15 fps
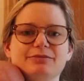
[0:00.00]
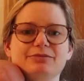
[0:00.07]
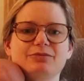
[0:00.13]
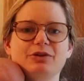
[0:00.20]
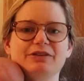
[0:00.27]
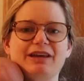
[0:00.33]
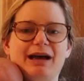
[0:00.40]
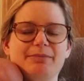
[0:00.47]

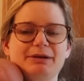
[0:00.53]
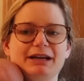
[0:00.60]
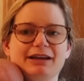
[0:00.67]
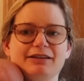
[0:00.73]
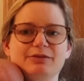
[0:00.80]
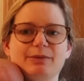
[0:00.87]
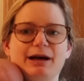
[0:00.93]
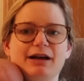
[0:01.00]
was happening
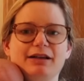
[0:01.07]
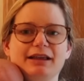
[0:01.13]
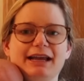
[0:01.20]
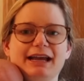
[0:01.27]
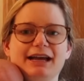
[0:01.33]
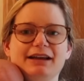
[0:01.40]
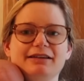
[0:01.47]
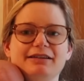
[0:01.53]
as well.
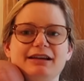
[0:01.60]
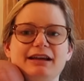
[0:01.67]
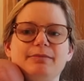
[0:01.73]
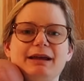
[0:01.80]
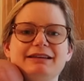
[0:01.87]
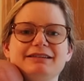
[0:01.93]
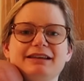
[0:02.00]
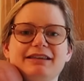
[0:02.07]
And
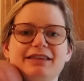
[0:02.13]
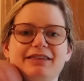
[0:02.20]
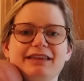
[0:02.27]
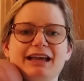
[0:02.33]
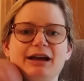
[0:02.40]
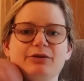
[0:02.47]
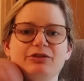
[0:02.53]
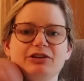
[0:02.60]
basically the
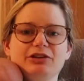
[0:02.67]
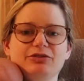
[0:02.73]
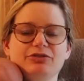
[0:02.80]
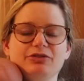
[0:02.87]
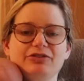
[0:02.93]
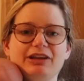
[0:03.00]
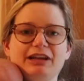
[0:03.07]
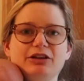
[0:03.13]
thing I wasn't used
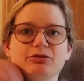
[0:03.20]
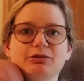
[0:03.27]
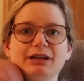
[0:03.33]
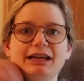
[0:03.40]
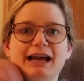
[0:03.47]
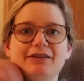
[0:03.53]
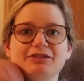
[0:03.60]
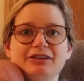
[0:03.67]
to is that you
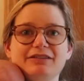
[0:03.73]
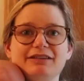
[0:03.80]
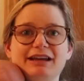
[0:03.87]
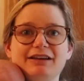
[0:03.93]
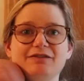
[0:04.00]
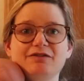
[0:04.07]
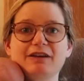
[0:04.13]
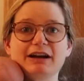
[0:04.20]
really have to
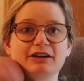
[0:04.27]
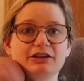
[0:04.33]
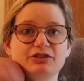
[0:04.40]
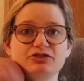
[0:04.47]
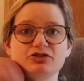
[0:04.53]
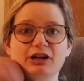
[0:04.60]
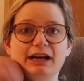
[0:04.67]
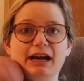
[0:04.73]
sit very
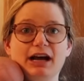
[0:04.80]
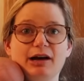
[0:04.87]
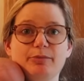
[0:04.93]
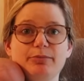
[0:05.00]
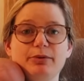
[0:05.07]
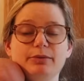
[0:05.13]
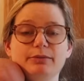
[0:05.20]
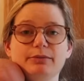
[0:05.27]
straight up